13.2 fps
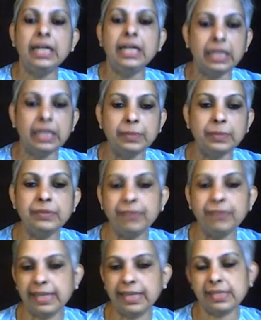
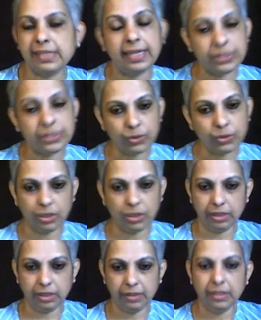urban floods, and so
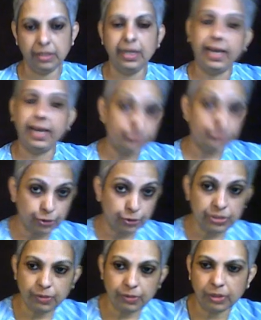on. And of
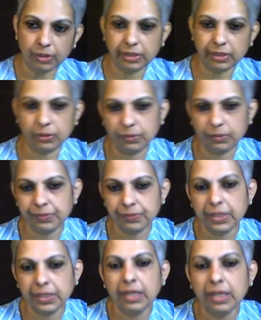course, the volcano.
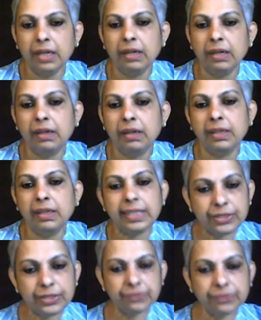
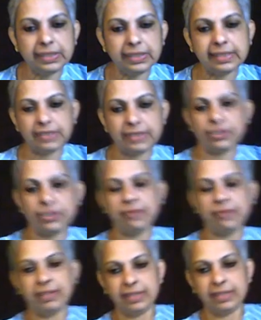Each of these
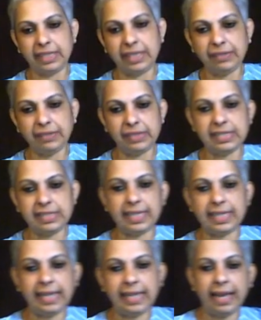extreme weather
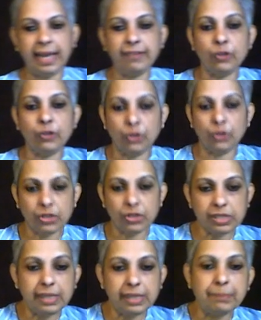events can have
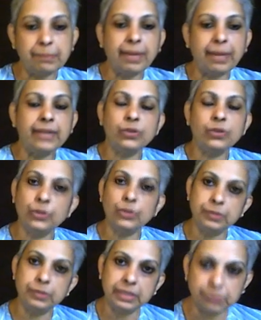colossal impact on
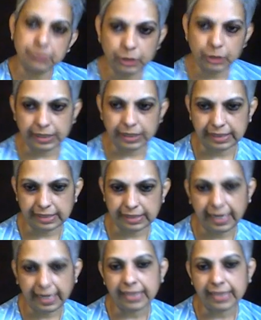human
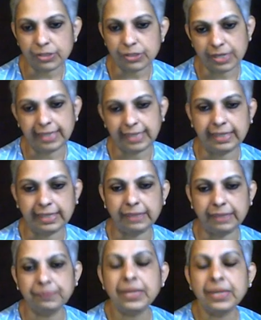communities and
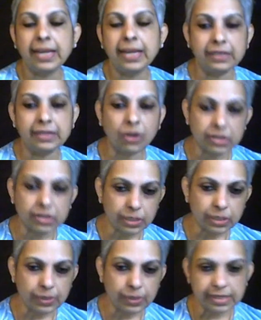society. The
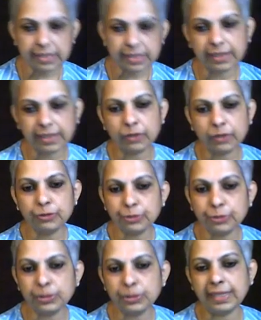consequences include
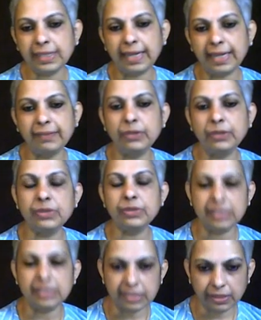food and
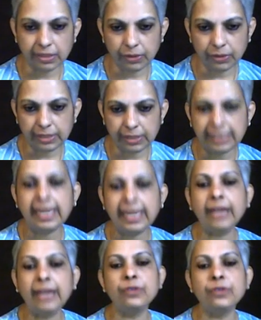livelihood insecurity,
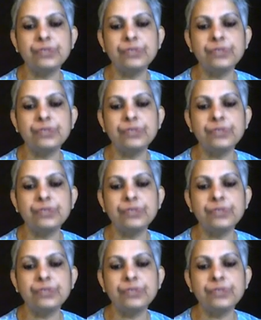lack of